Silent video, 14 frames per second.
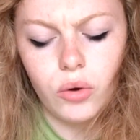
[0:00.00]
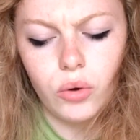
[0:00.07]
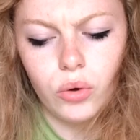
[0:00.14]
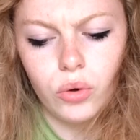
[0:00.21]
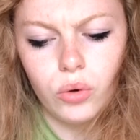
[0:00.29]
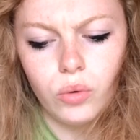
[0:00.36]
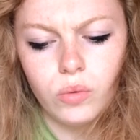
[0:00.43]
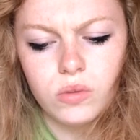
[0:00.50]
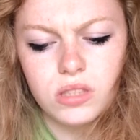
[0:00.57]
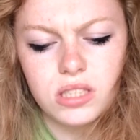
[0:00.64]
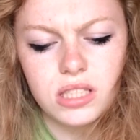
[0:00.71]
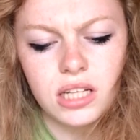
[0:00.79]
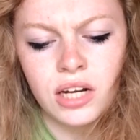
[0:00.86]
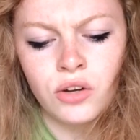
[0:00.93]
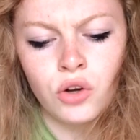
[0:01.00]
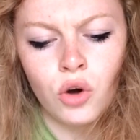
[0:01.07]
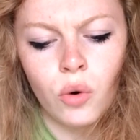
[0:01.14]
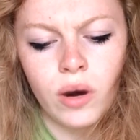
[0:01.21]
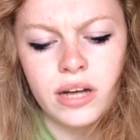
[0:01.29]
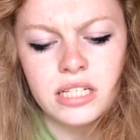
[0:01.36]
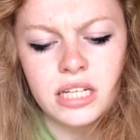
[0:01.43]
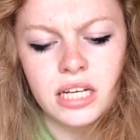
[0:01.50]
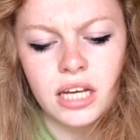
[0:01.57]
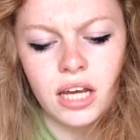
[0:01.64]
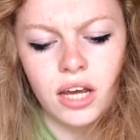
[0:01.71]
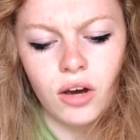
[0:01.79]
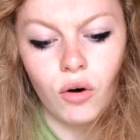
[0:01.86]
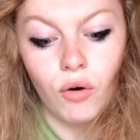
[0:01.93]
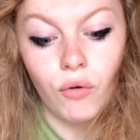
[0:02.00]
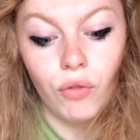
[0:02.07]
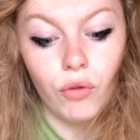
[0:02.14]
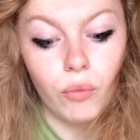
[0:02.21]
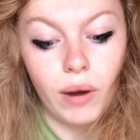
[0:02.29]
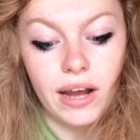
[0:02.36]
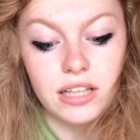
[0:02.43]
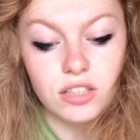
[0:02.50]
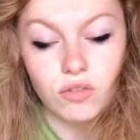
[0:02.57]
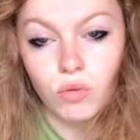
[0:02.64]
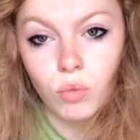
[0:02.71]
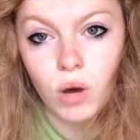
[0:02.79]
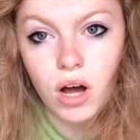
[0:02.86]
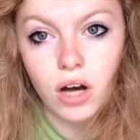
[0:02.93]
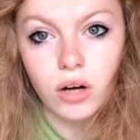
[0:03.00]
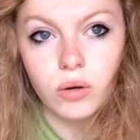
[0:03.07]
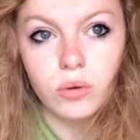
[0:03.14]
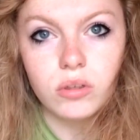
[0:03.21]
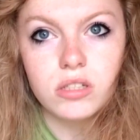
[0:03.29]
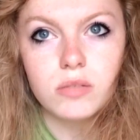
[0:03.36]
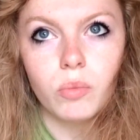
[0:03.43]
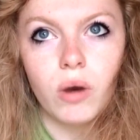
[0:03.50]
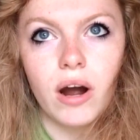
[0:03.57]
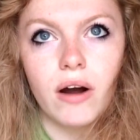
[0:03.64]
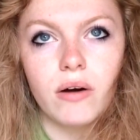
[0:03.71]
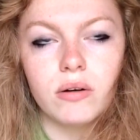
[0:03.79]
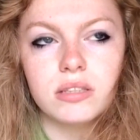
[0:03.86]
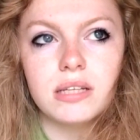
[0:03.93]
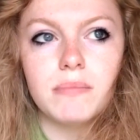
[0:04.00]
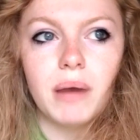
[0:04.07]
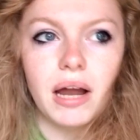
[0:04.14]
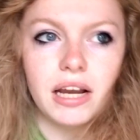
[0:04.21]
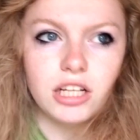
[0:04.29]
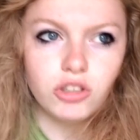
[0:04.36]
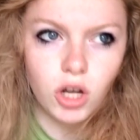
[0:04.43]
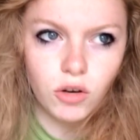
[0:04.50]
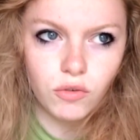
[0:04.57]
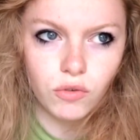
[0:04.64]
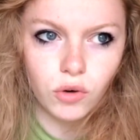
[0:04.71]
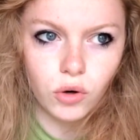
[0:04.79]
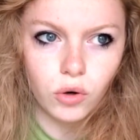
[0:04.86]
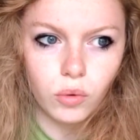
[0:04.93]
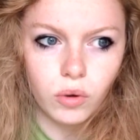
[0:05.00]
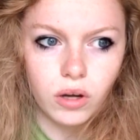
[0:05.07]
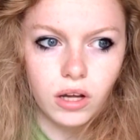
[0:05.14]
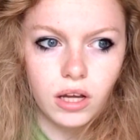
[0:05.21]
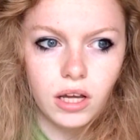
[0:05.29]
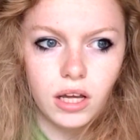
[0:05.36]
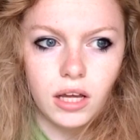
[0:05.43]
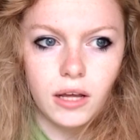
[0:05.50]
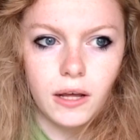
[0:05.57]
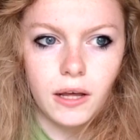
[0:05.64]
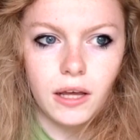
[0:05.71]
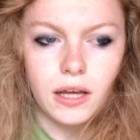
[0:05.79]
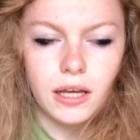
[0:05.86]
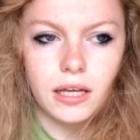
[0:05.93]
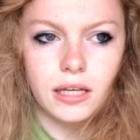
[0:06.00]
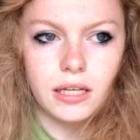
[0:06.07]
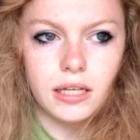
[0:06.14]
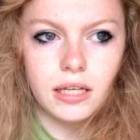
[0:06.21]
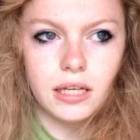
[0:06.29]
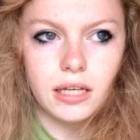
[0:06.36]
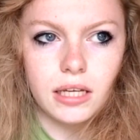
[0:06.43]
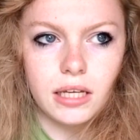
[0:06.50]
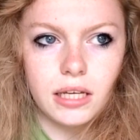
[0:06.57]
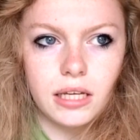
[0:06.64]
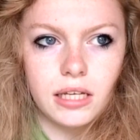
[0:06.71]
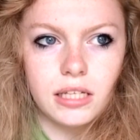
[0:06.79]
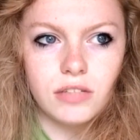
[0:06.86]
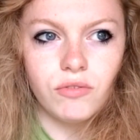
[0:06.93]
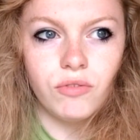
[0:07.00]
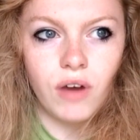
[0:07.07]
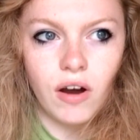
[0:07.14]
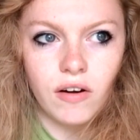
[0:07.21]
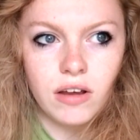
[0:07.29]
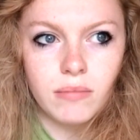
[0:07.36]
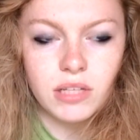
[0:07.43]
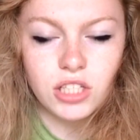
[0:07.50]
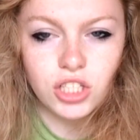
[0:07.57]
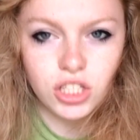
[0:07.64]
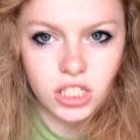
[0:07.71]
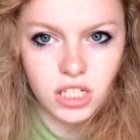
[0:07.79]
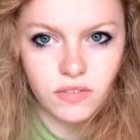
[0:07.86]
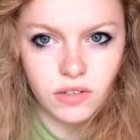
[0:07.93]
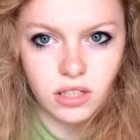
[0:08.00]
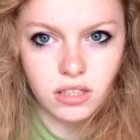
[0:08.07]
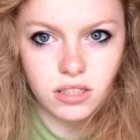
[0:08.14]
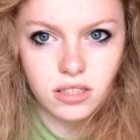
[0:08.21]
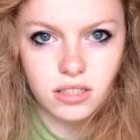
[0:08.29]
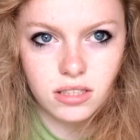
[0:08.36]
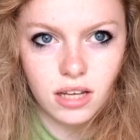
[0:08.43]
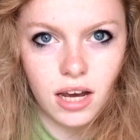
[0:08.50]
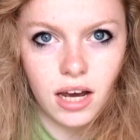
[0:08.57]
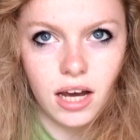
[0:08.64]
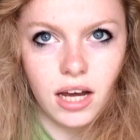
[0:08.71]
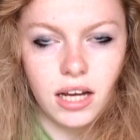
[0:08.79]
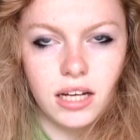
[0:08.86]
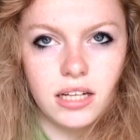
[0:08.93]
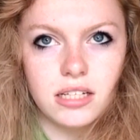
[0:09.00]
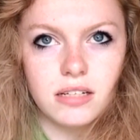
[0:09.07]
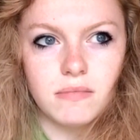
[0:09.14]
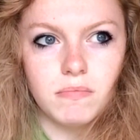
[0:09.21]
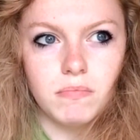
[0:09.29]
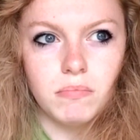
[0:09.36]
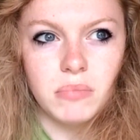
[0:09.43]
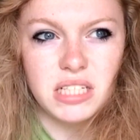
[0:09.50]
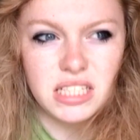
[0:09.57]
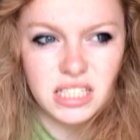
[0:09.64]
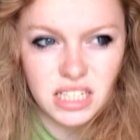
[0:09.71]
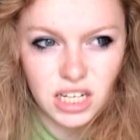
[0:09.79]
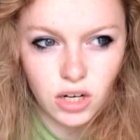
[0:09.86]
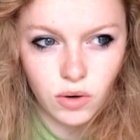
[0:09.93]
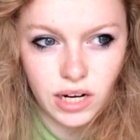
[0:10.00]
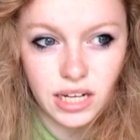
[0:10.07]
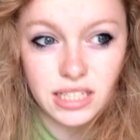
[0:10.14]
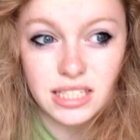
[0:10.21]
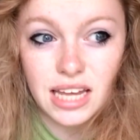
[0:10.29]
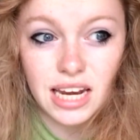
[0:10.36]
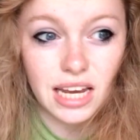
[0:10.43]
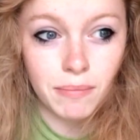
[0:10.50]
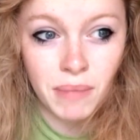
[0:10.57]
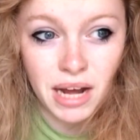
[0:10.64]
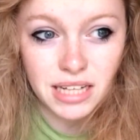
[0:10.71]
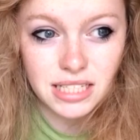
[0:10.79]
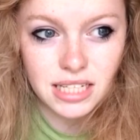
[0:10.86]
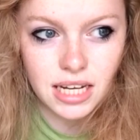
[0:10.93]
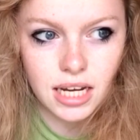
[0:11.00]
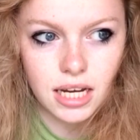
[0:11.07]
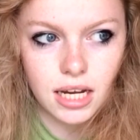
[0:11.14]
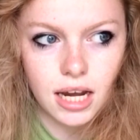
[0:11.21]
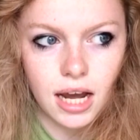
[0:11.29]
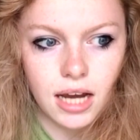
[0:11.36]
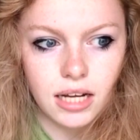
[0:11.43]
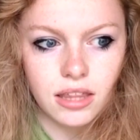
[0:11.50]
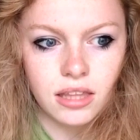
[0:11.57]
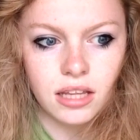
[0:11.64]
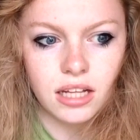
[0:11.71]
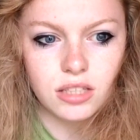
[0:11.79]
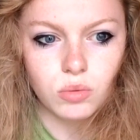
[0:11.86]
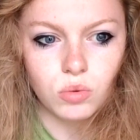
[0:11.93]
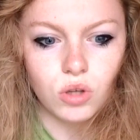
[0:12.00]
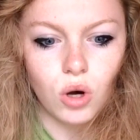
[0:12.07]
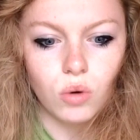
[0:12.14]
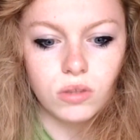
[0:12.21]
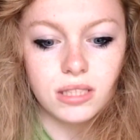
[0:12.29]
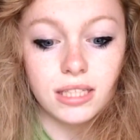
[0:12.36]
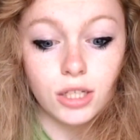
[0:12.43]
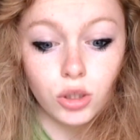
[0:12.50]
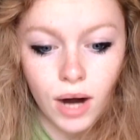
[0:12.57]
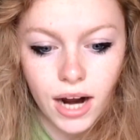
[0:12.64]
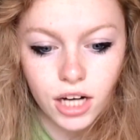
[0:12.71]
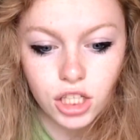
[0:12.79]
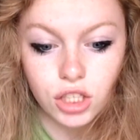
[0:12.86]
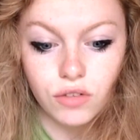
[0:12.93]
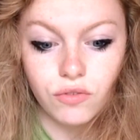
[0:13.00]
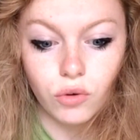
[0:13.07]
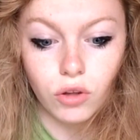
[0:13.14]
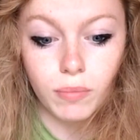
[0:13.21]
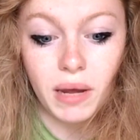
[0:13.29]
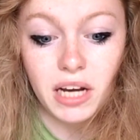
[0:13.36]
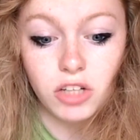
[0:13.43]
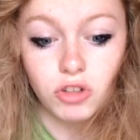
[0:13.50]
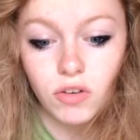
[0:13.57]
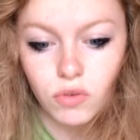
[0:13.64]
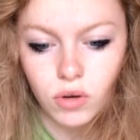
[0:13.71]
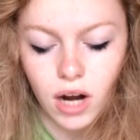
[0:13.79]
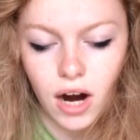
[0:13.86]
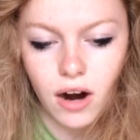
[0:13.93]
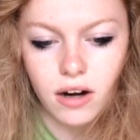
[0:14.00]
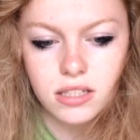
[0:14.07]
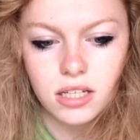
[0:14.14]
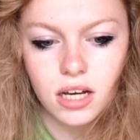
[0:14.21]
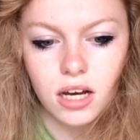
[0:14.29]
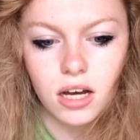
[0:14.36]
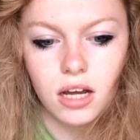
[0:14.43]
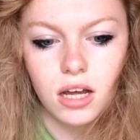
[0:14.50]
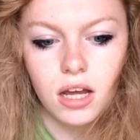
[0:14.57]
who still had no idea on the ways of the world, whereas in Penny Dreadful, he's very mischievous and mysterious, enigmatic, and I think that's what holds the attraction for the Penny Dreadful character.